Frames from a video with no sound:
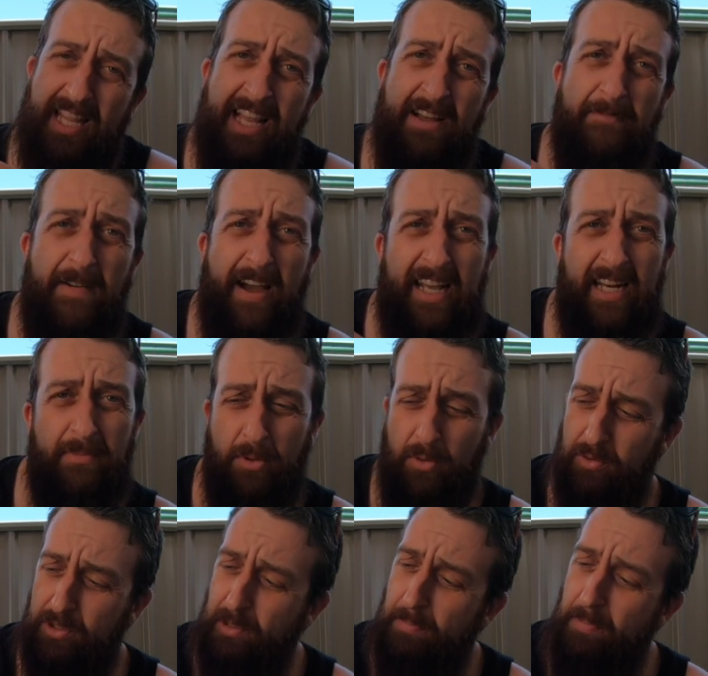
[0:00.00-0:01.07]

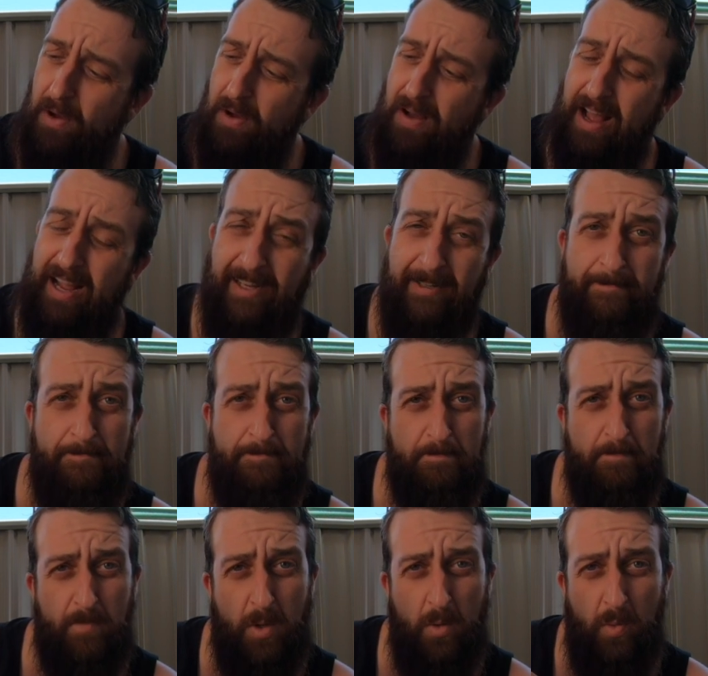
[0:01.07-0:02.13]
Available to buy
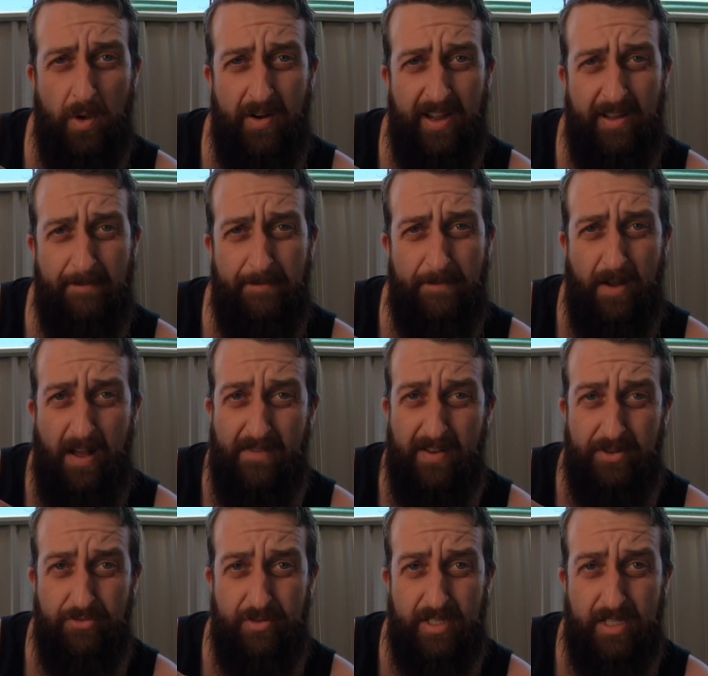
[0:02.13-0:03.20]
when I have
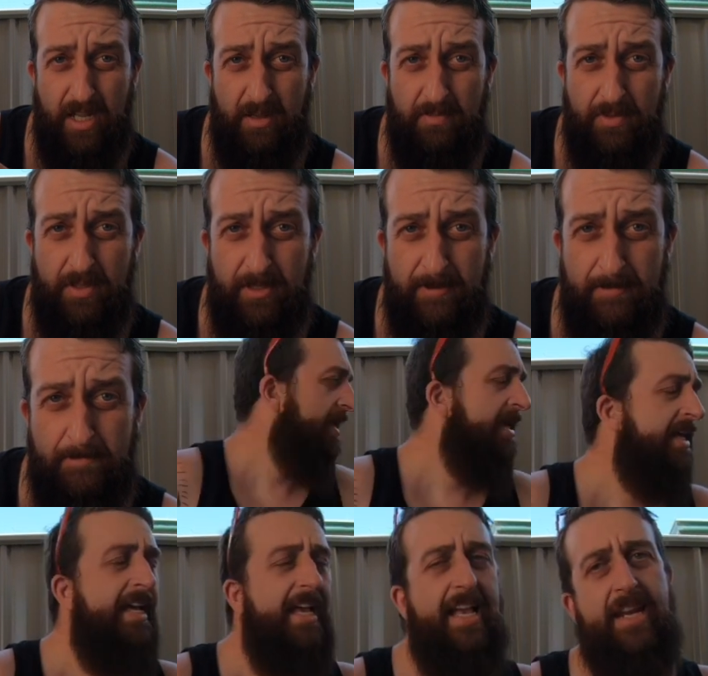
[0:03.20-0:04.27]
500 subs.
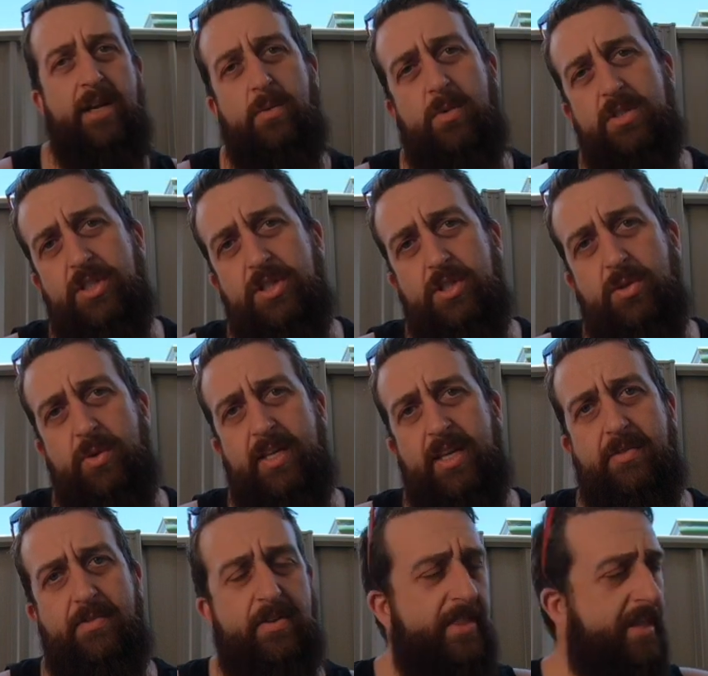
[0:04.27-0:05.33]
And I wasn't doing
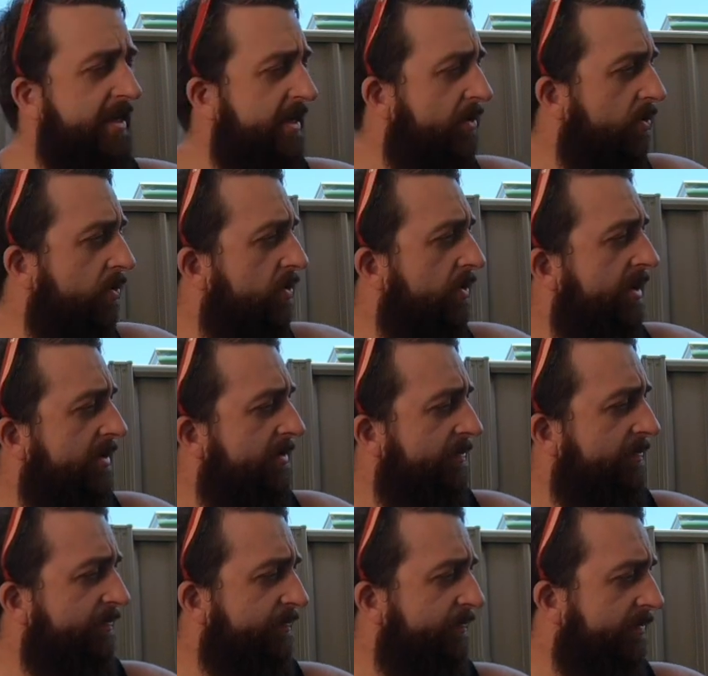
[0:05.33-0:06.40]
everything in order.
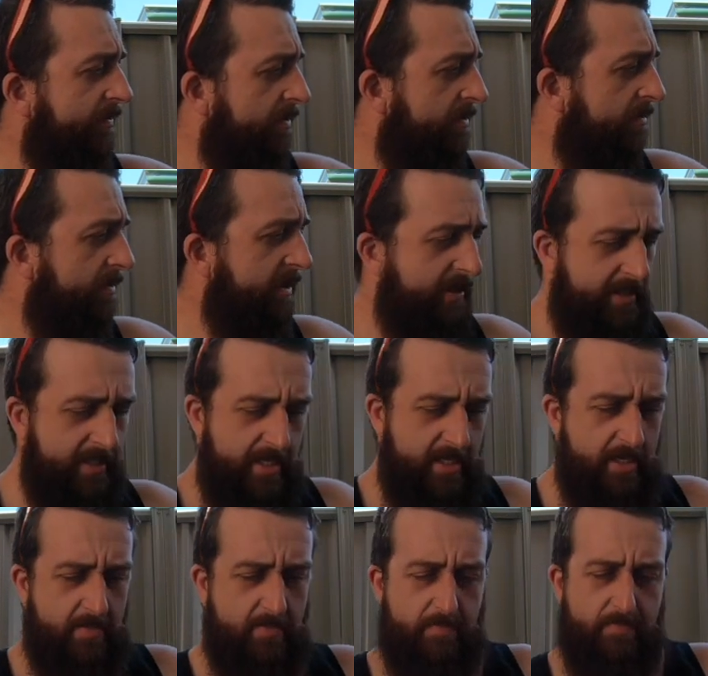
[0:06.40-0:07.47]
But
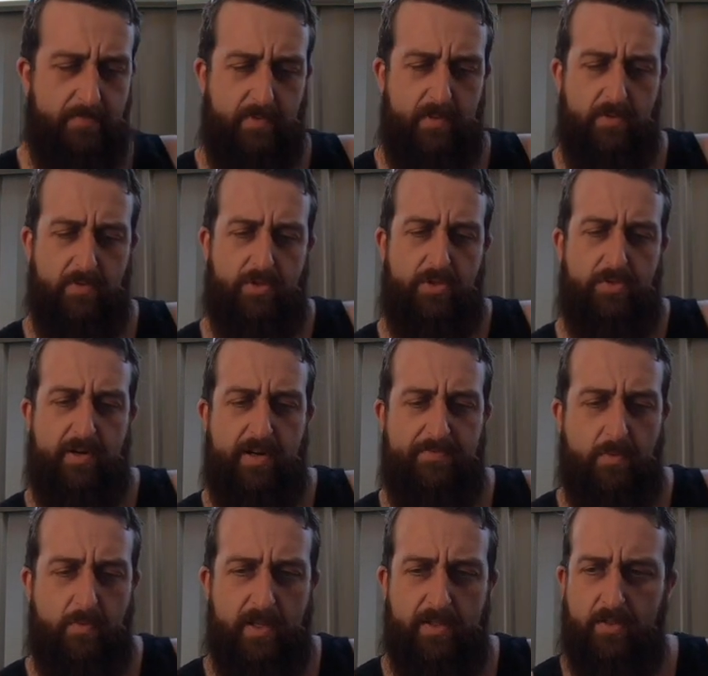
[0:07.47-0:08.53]
it was three
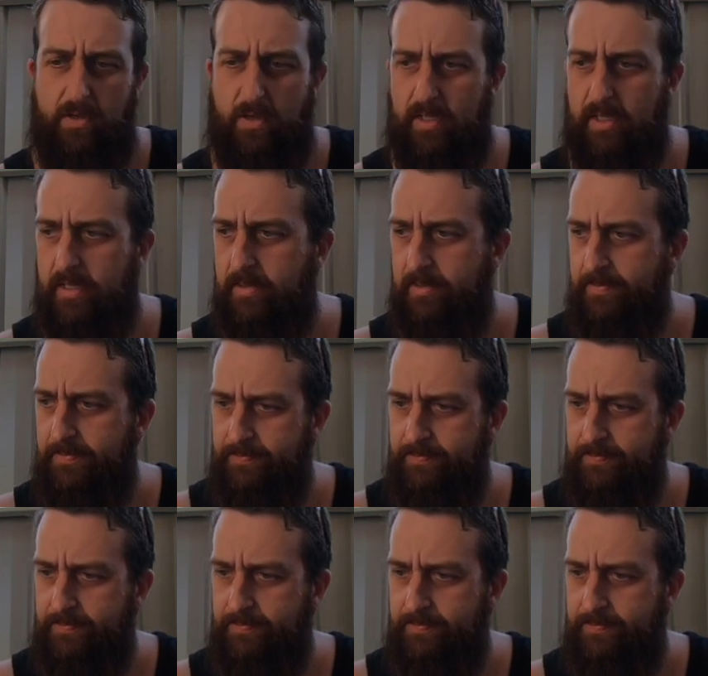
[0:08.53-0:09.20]
for $5.